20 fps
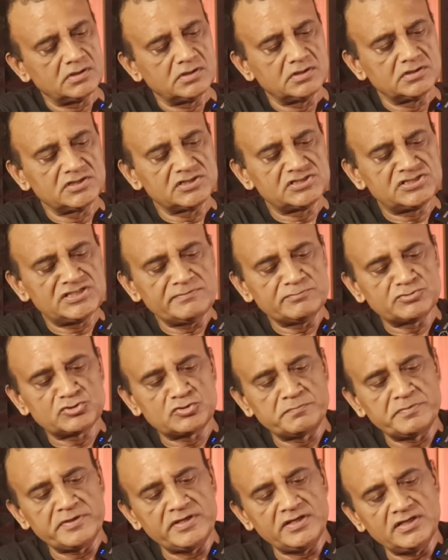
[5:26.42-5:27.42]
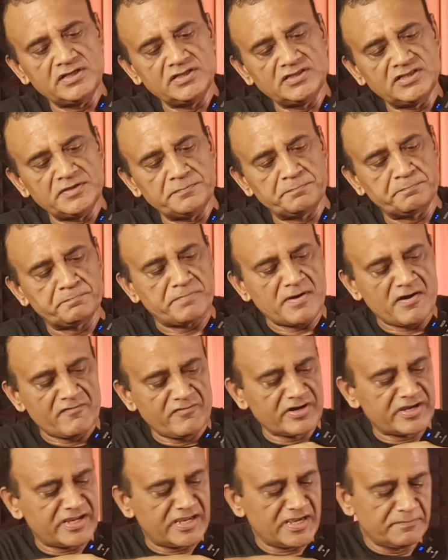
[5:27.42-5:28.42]
This seems to be the
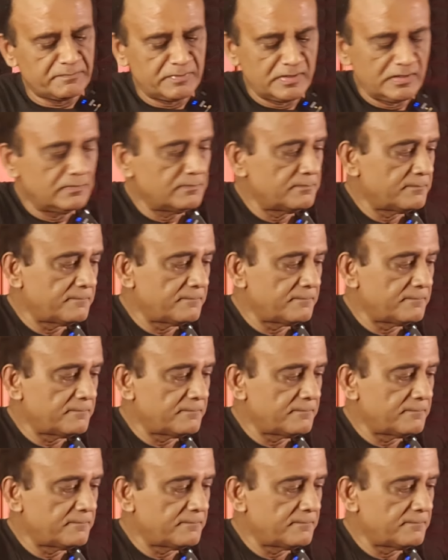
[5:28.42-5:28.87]
power cable